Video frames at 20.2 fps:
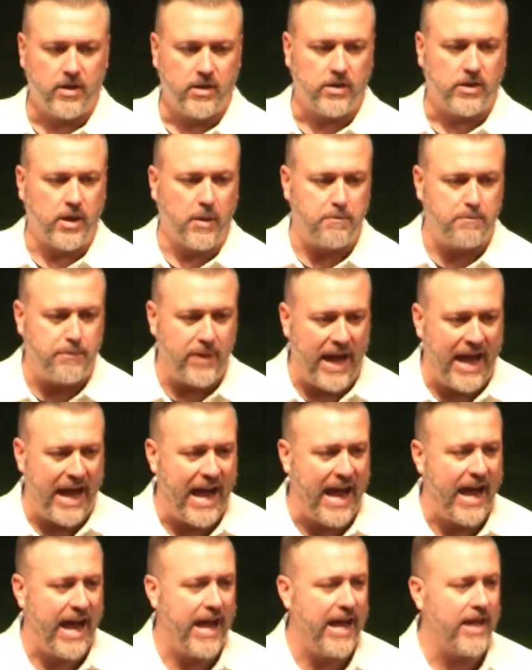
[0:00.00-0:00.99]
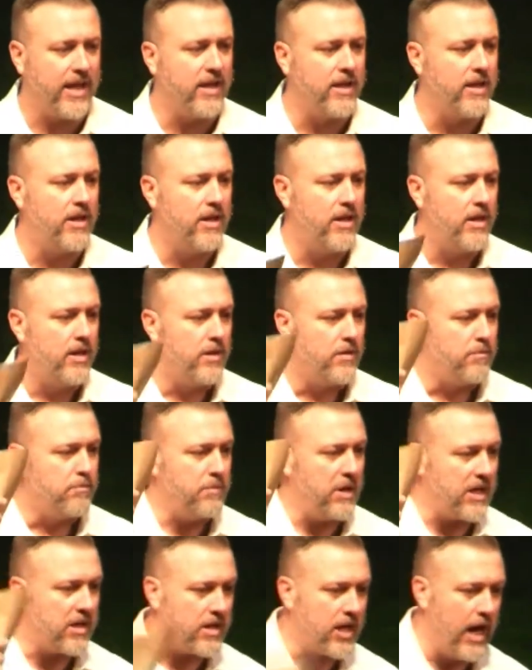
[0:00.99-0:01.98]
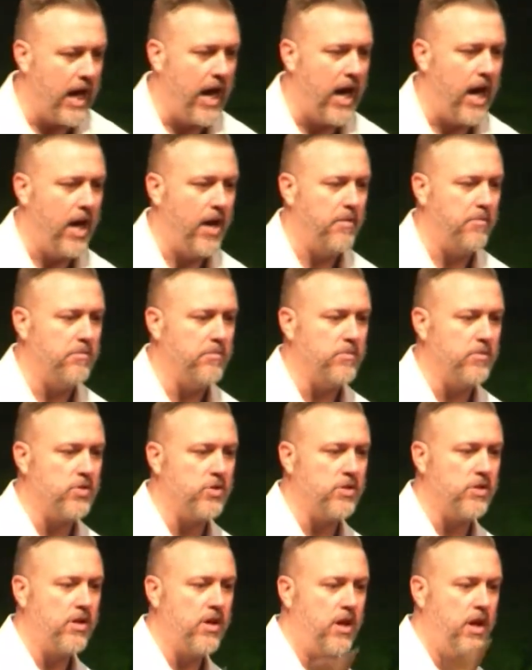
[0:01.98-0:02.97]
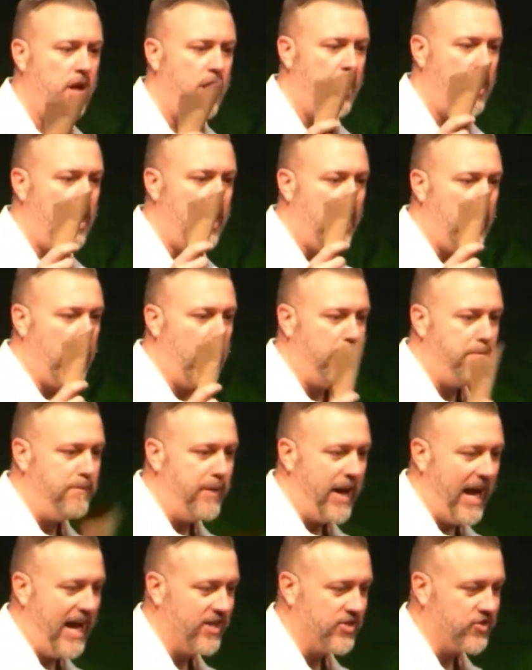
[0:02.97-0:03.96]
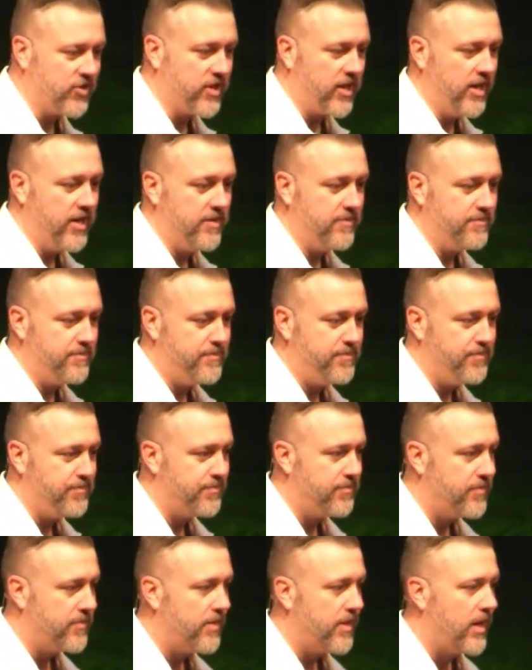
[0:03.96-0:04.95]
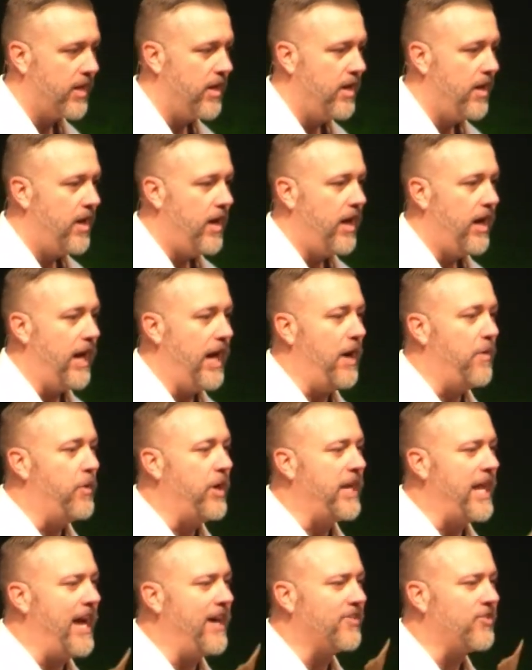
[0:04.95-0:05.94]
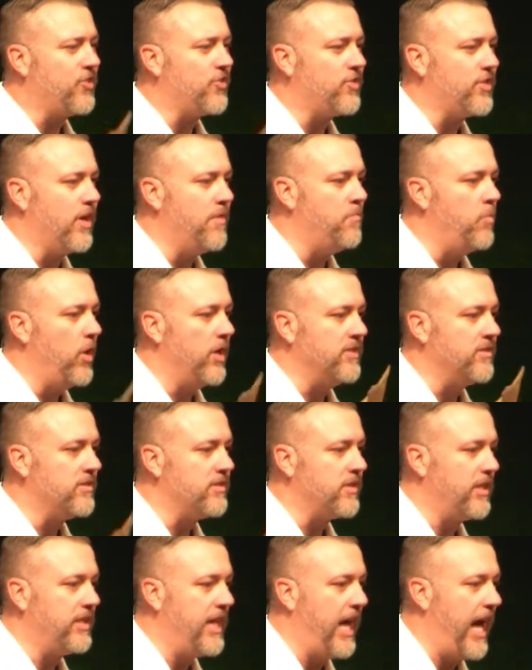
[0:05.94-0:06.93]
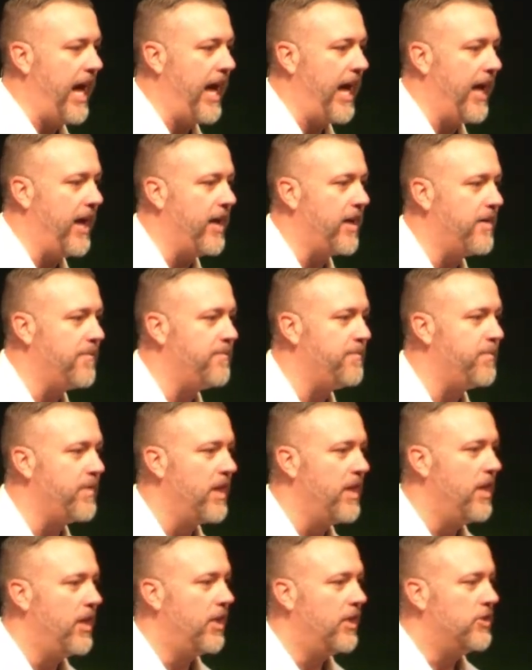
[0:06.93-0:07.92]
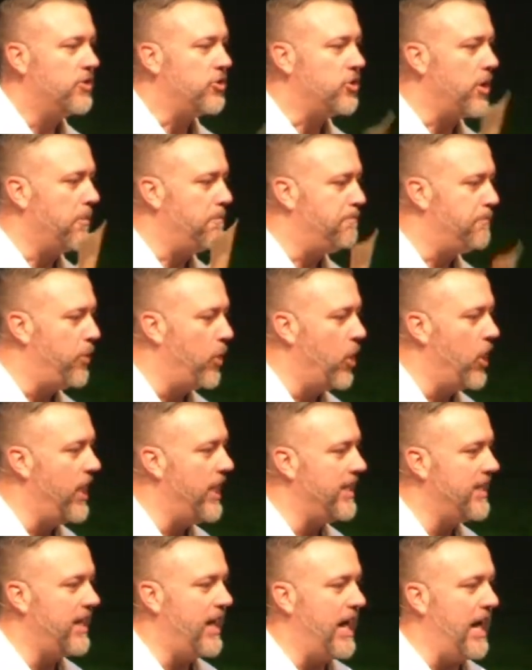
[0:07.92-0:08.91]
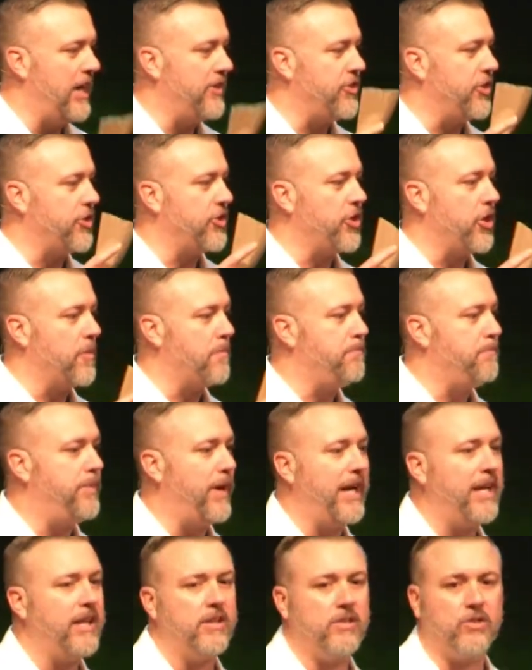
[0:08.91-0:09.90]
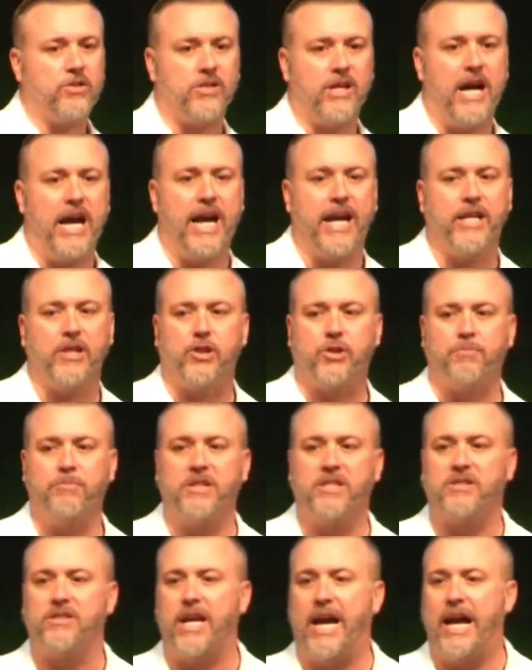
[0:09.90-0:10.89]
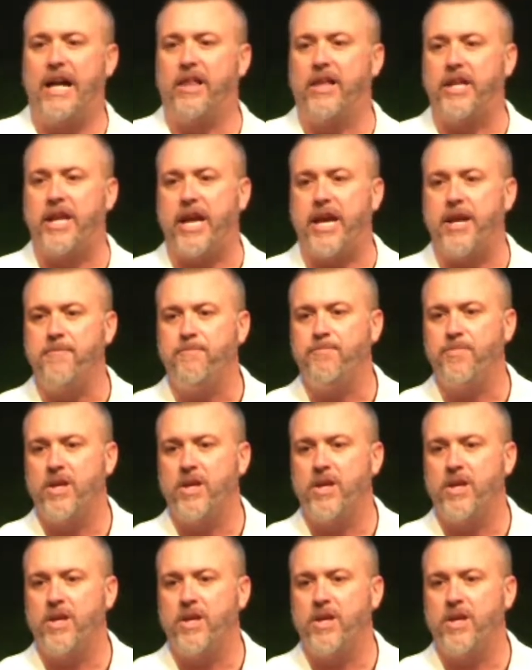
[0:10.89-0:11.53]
The bag becomes a basket. I would ask someone today to put either your bite-sized mentality,